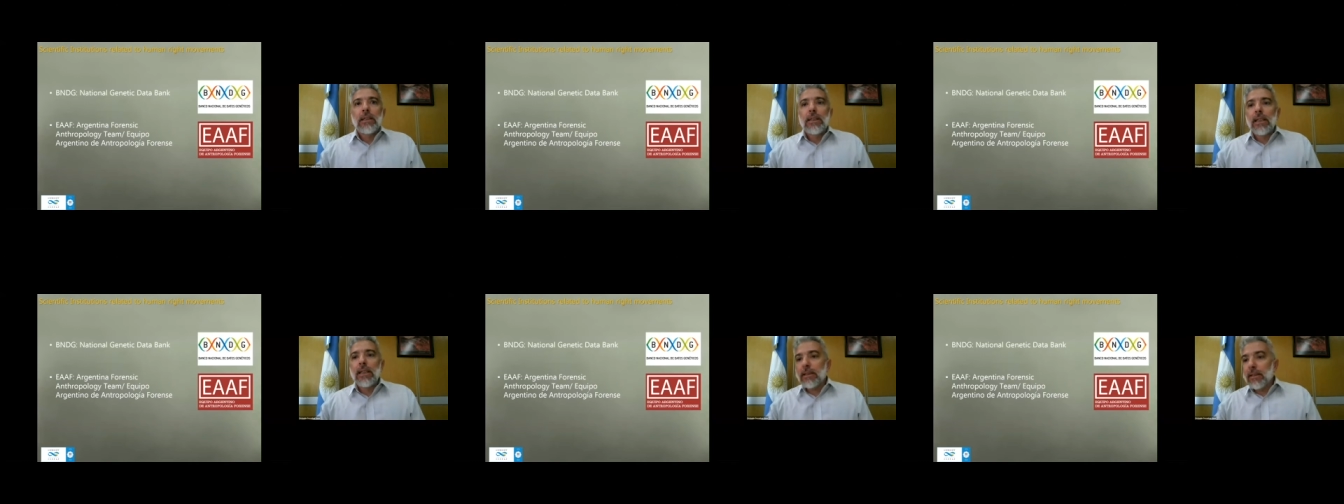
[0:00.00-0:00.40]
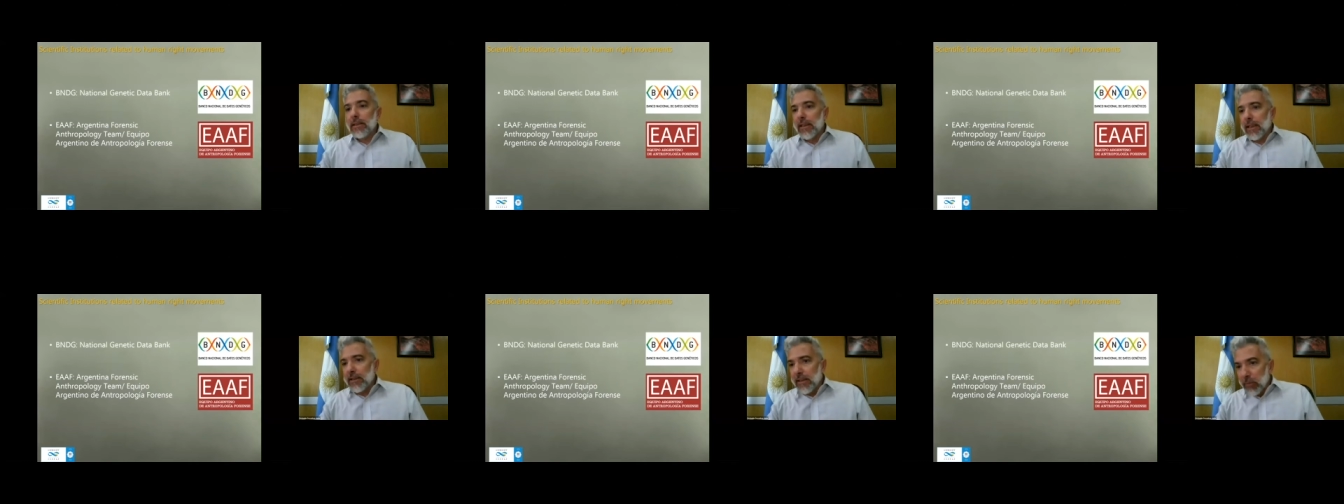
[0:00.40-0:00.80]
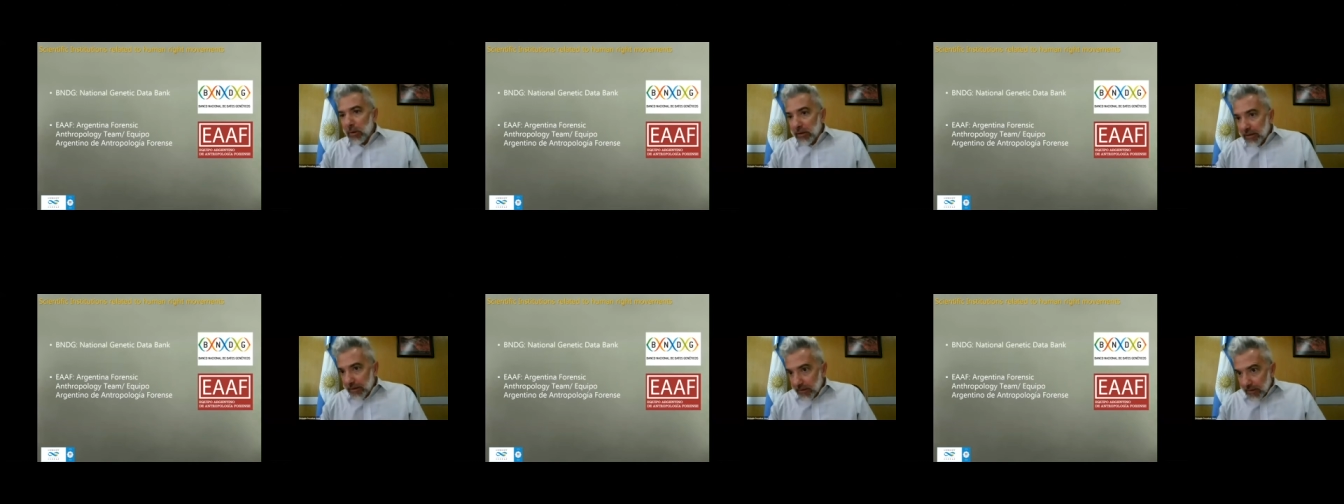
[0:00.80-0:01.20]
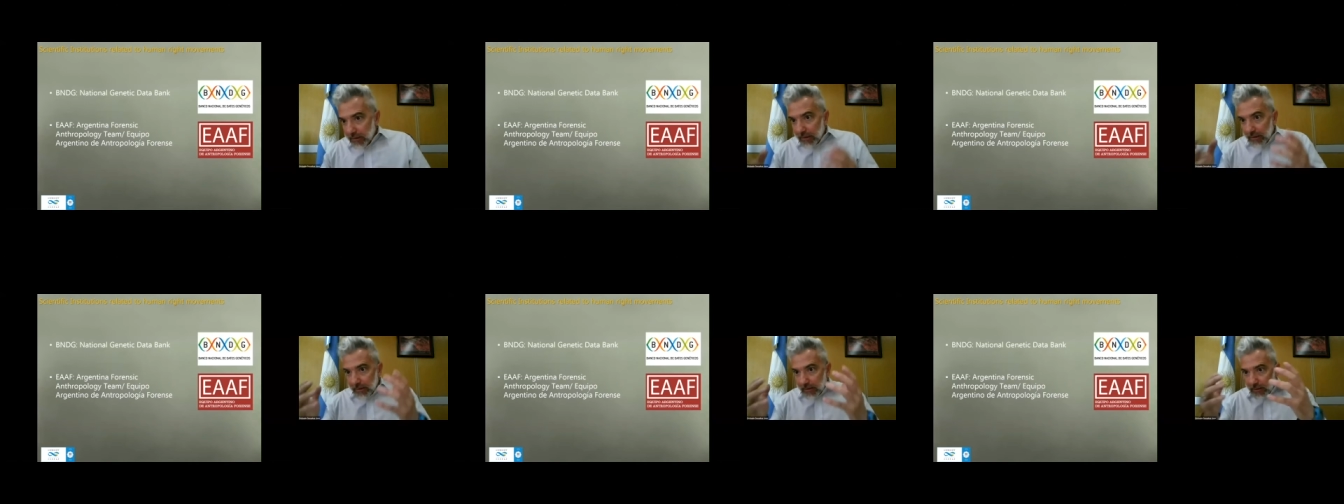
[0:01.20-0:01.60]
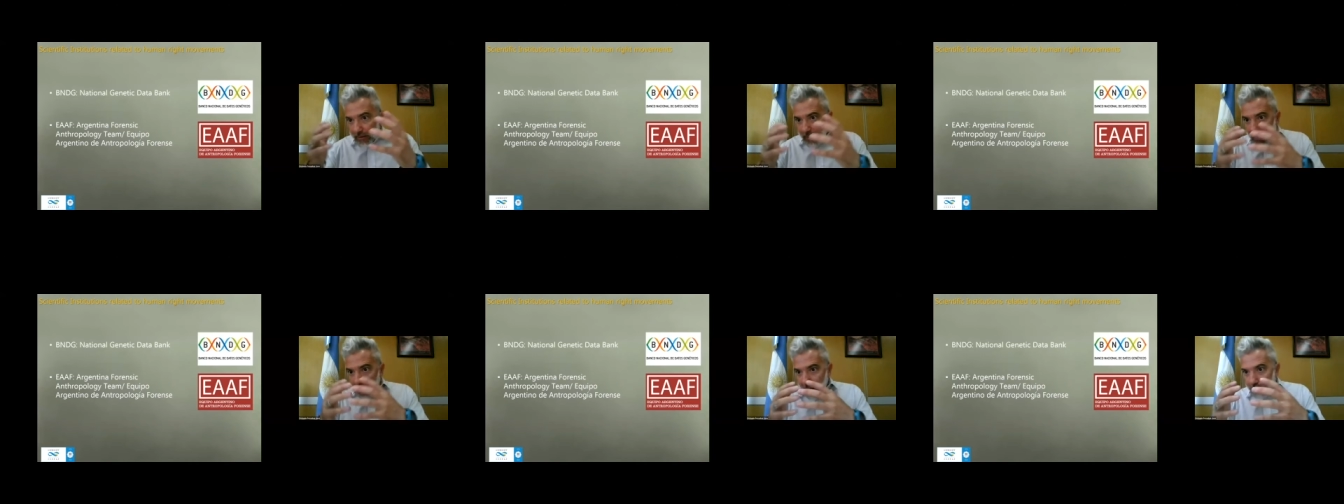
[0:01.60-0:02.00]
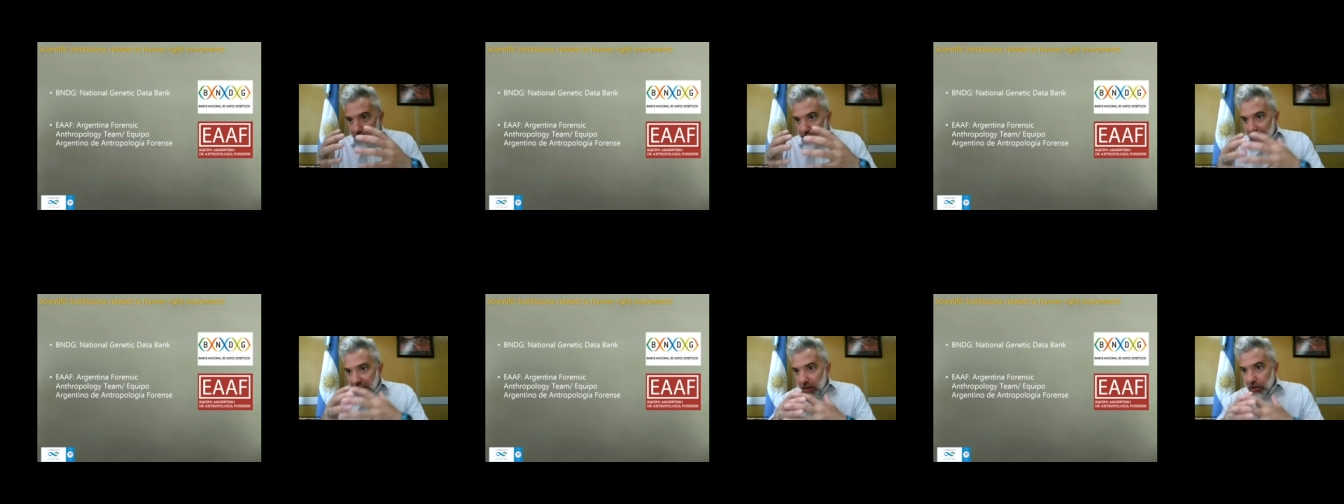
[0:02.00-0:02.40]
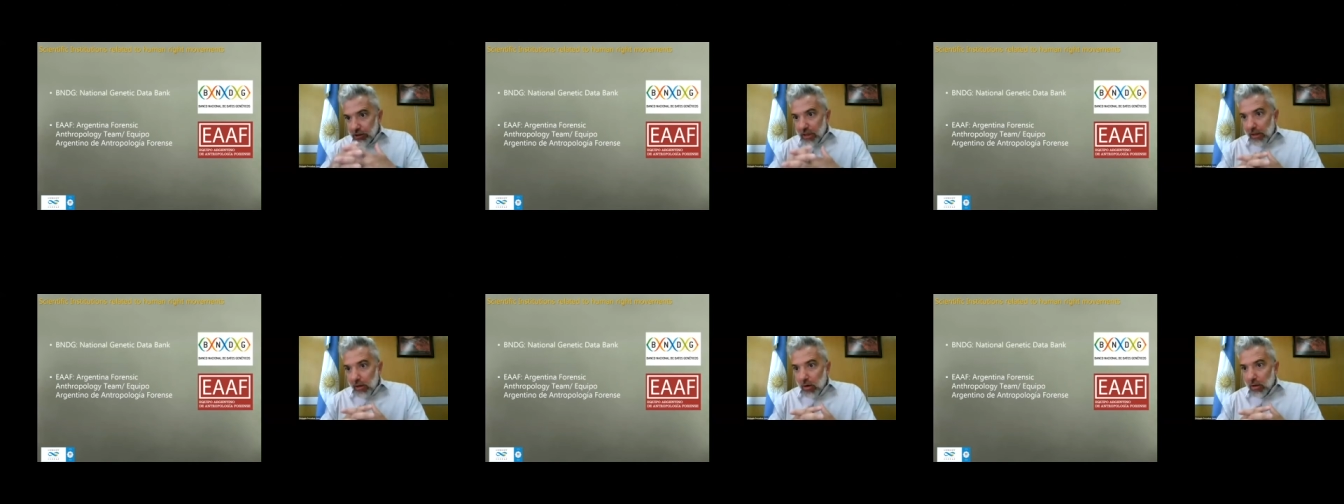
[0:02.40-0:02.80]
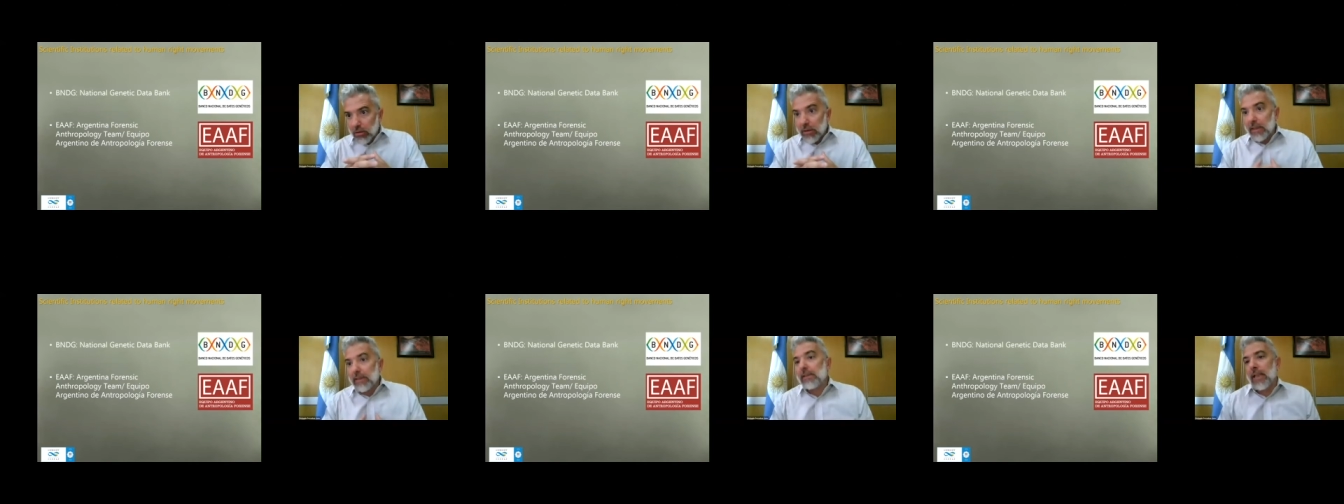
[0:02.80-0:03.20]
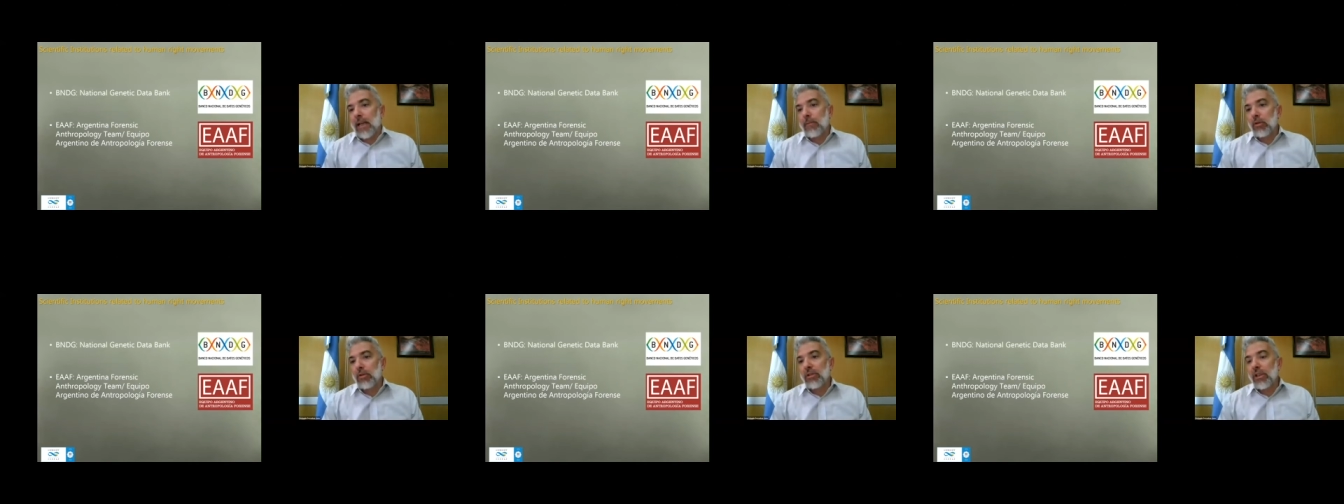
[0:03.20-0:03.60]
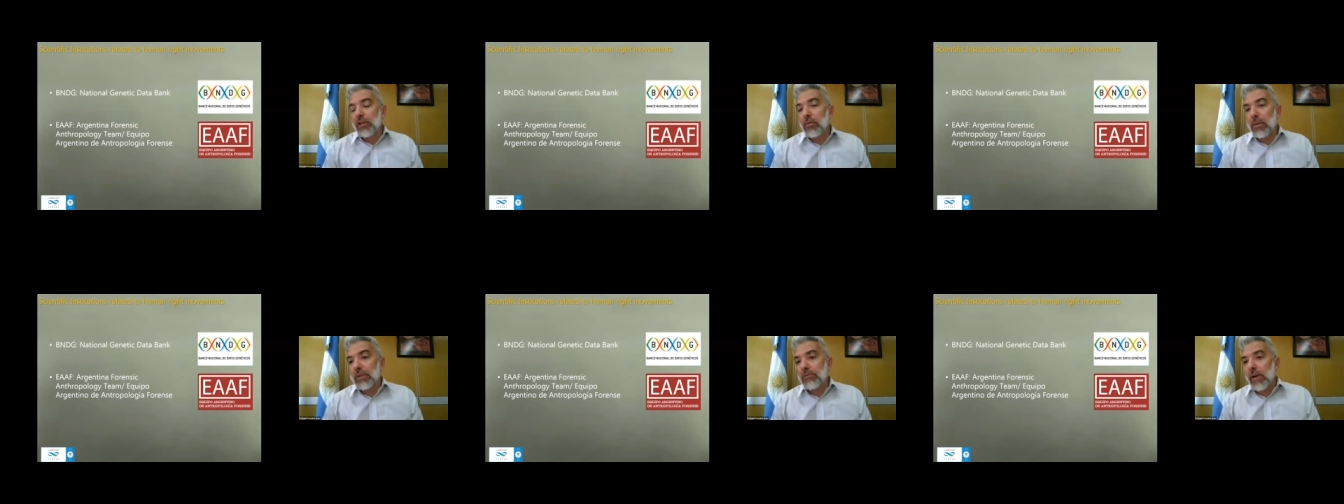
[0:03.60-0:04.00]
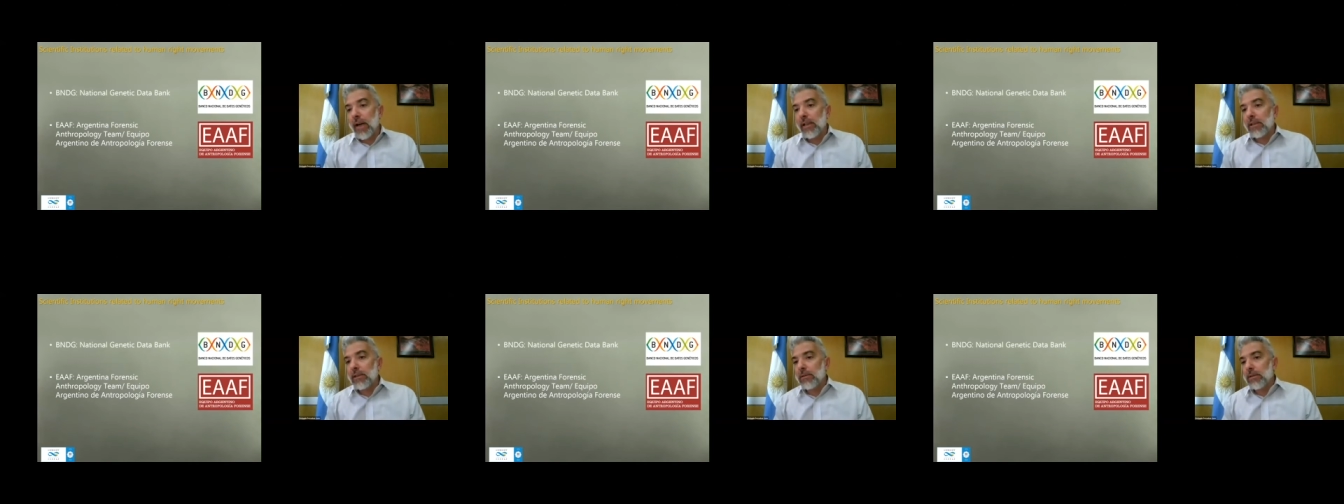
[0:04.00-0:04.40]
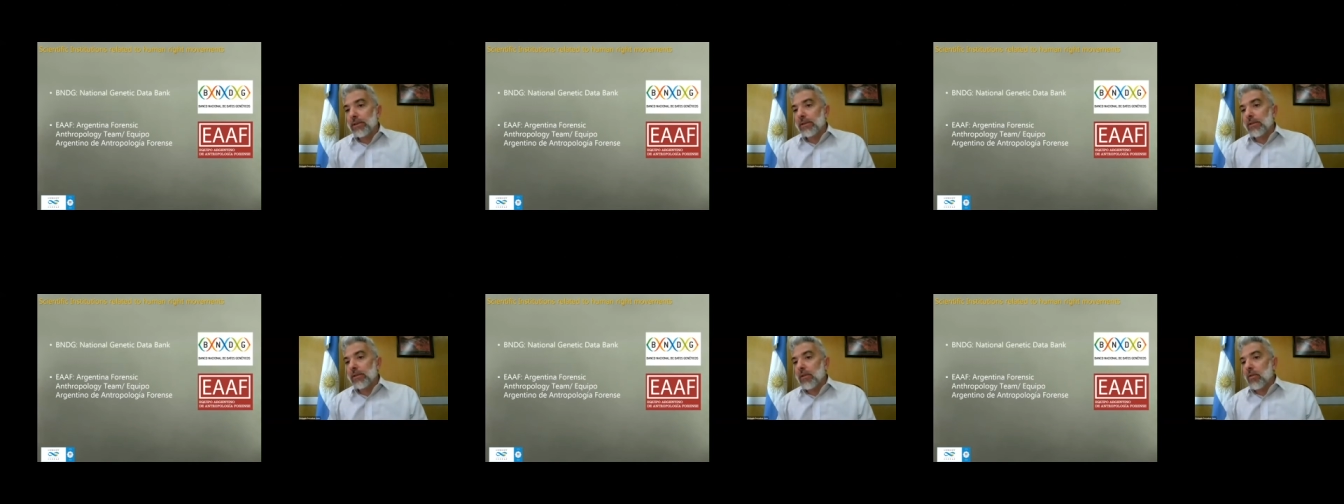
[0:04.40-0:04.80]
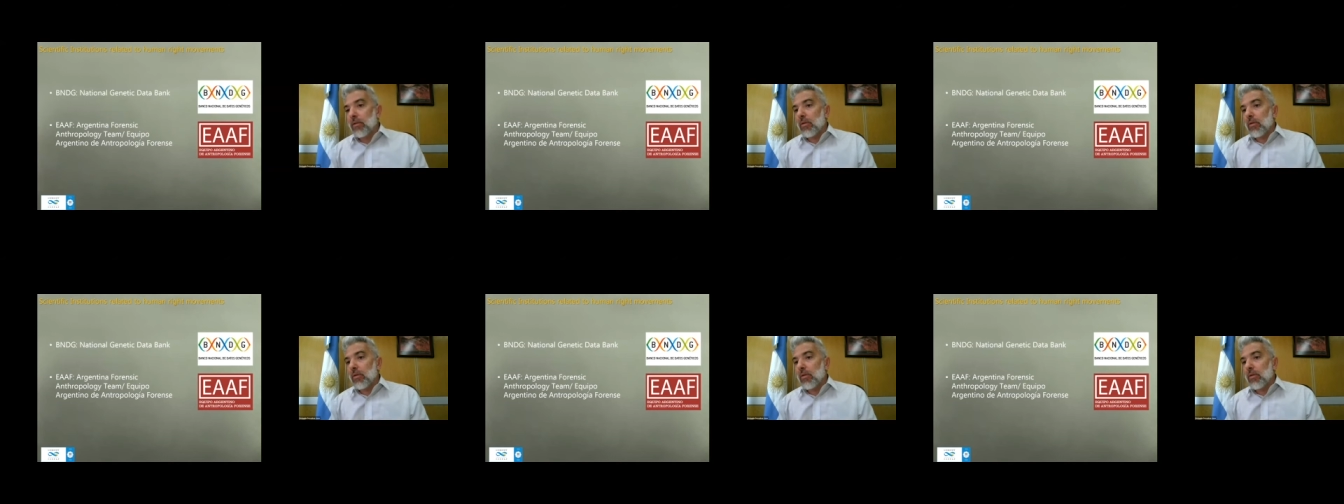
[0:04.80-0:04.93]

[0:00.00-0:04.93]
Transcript: These testimonies, these initial contacts among the human rights